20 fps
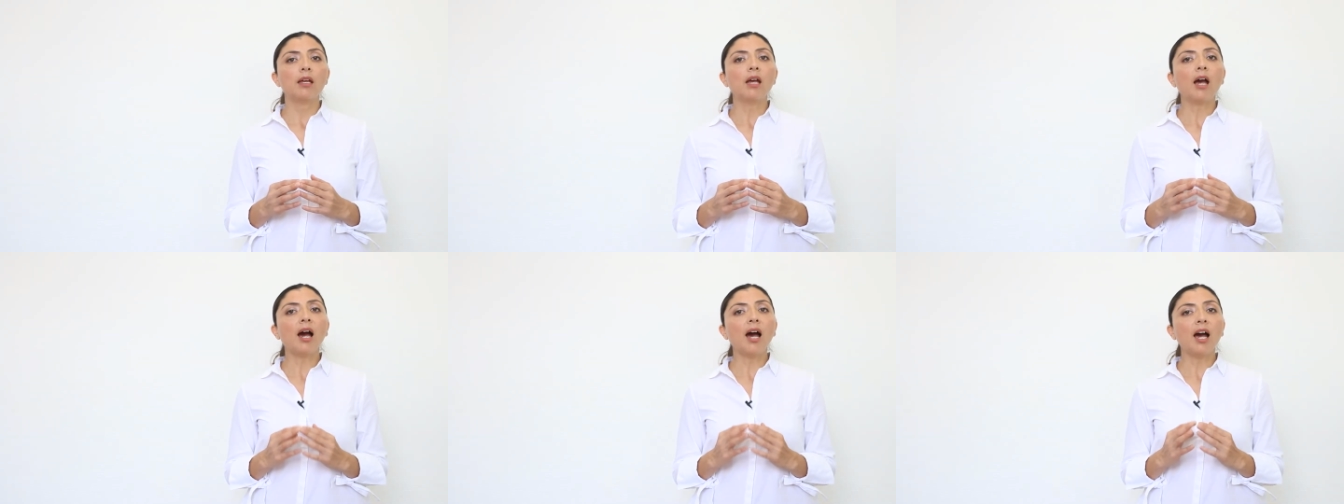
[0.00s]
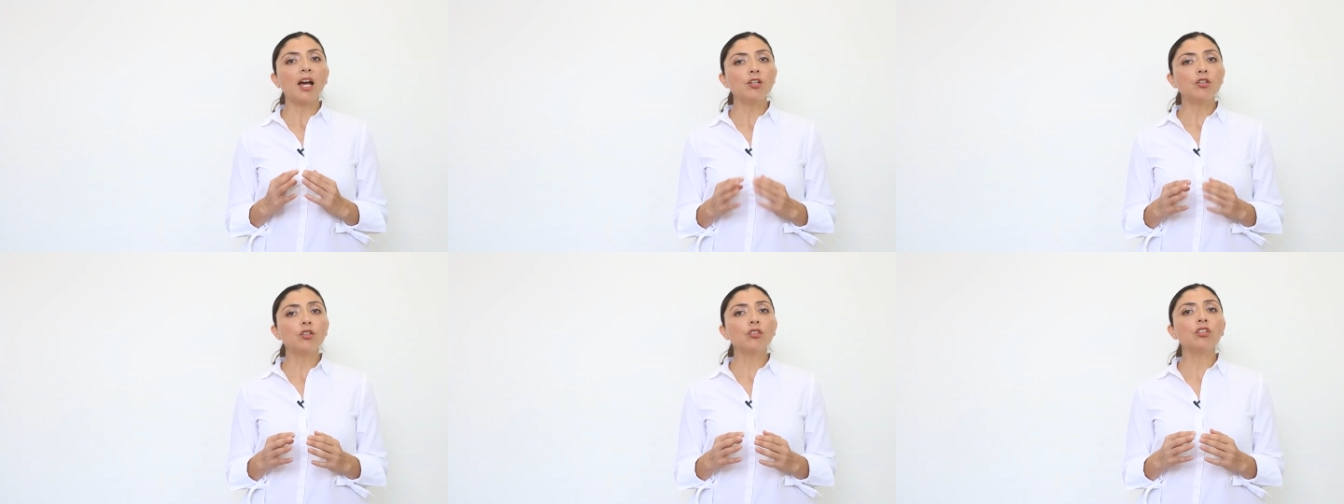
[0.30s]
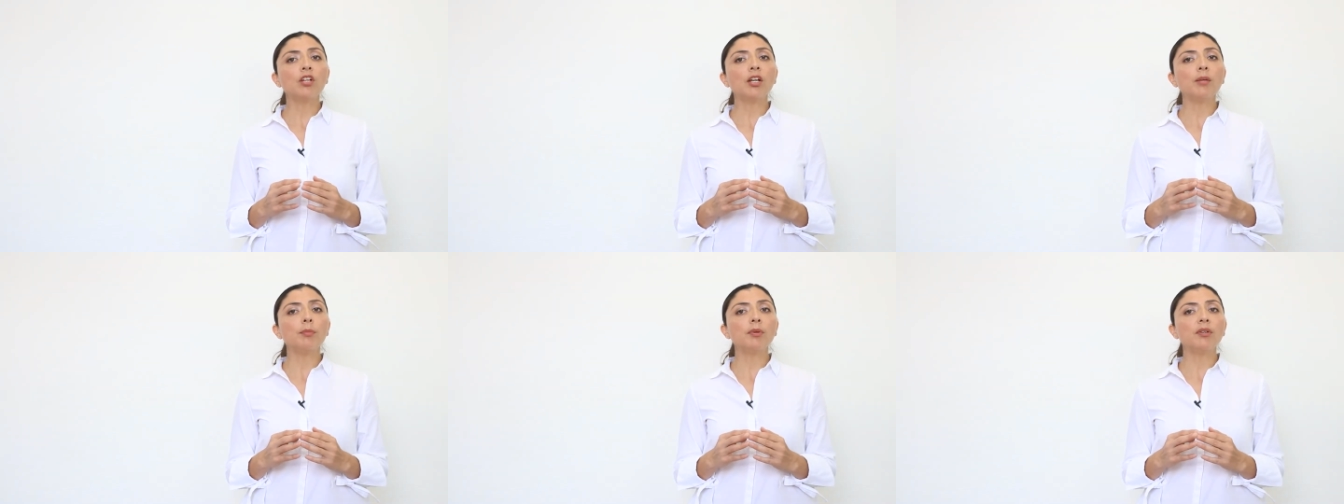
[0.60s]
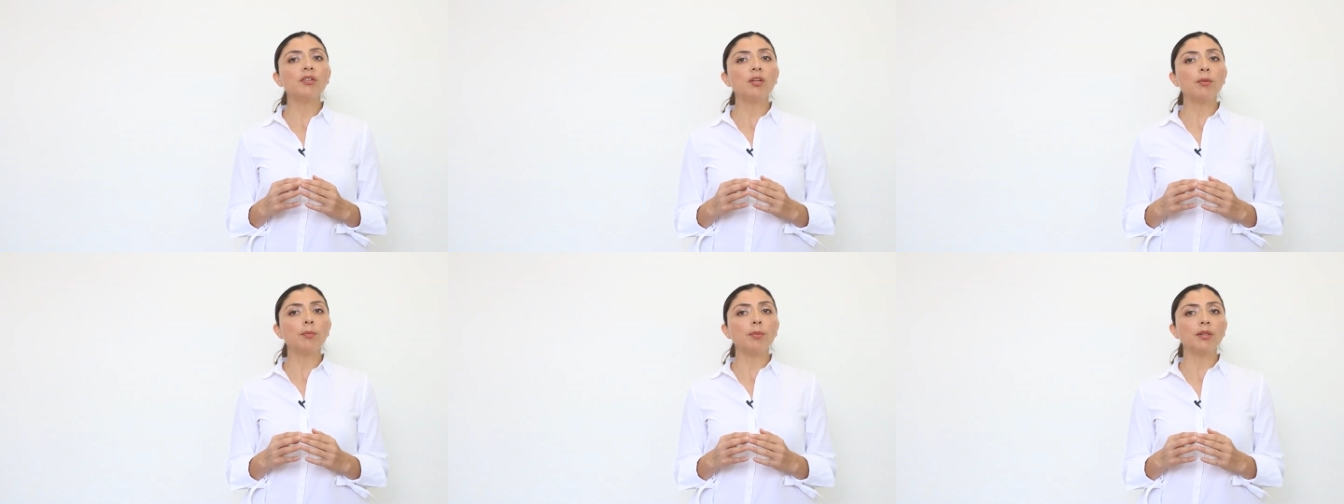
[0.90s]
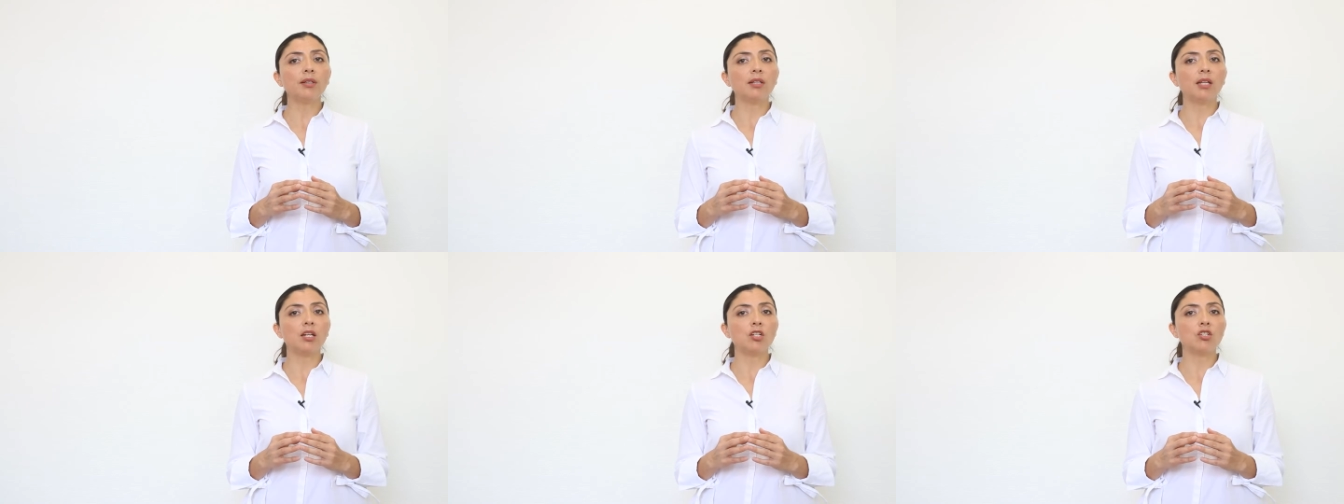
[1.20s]
hydroxide
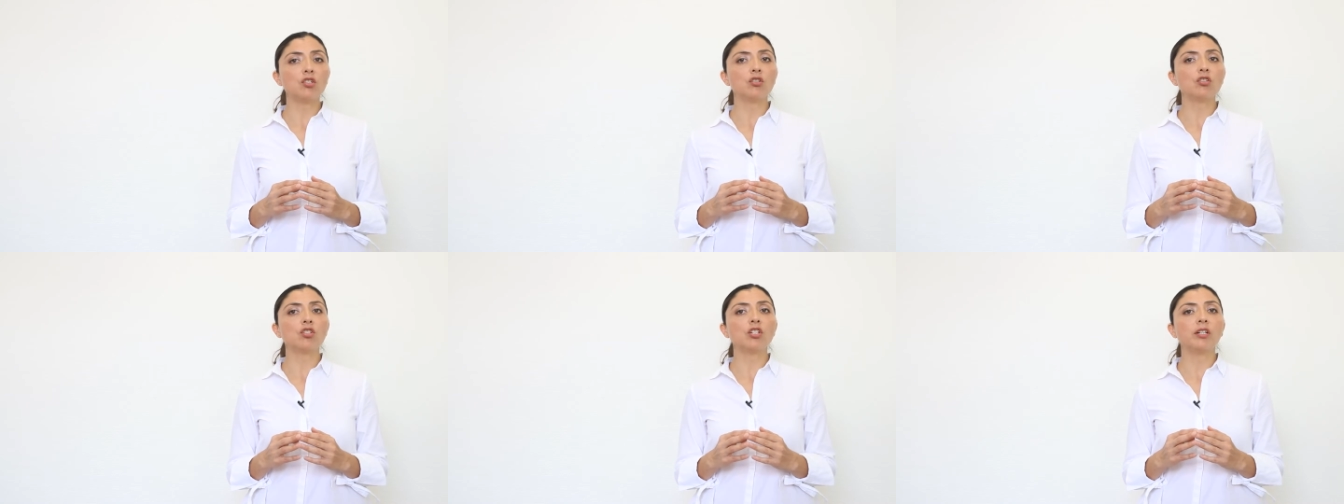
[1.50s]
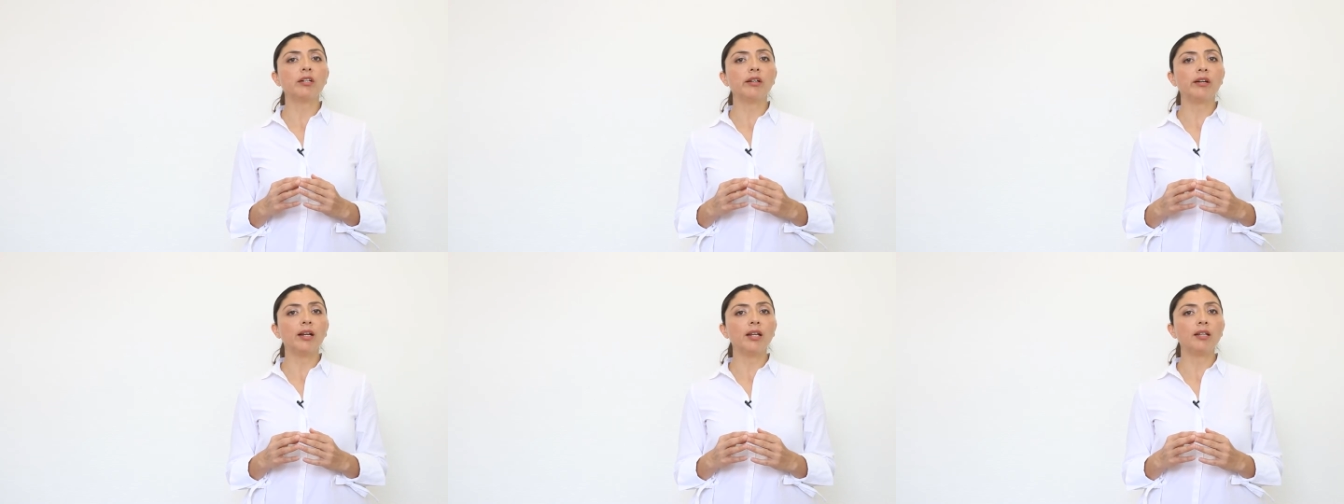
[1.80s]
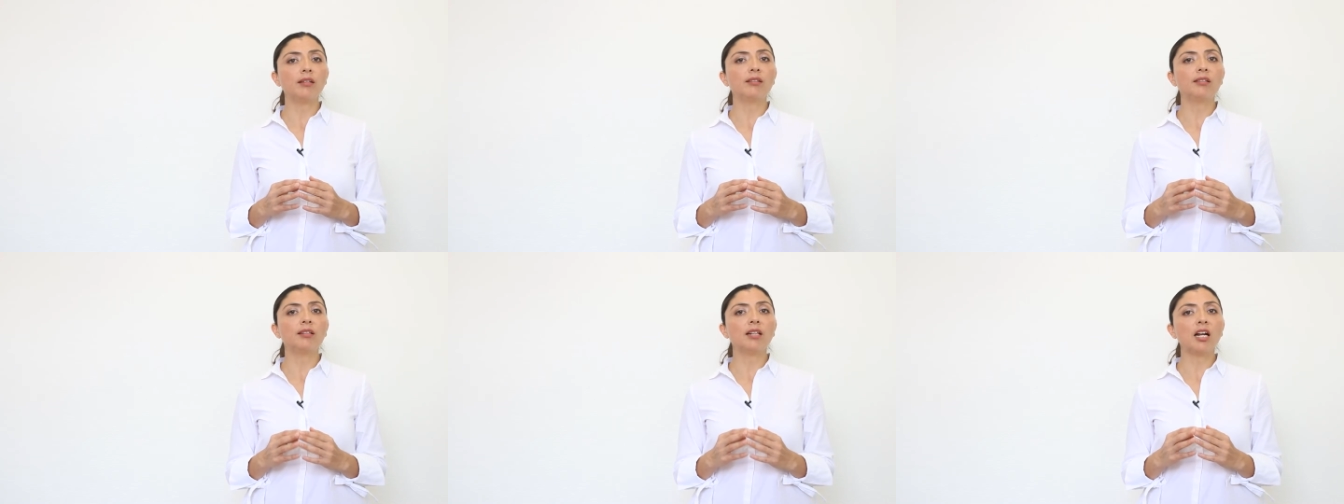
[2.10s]
precipitation generates